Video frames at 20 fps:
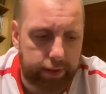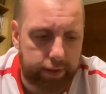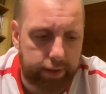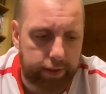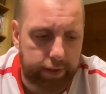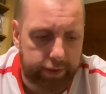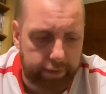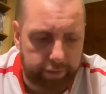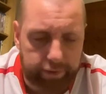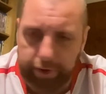
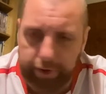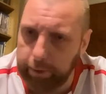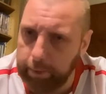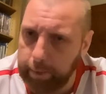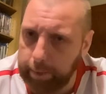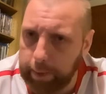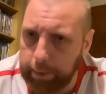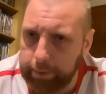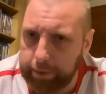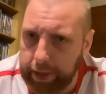is a film
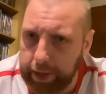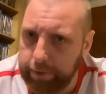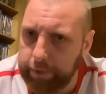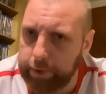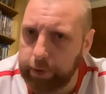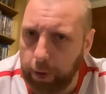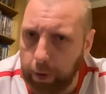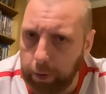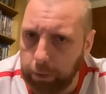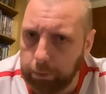about David
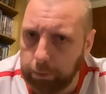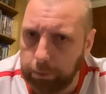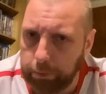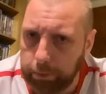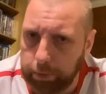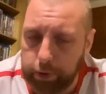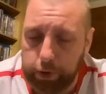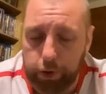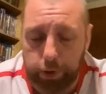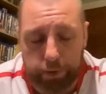Holm.
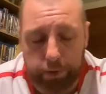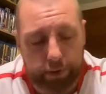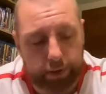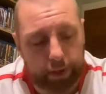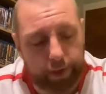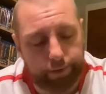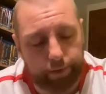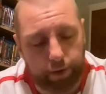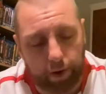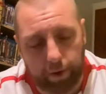And who is
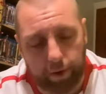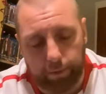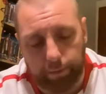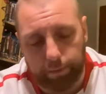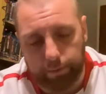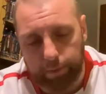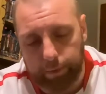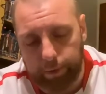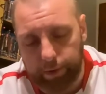David Holm?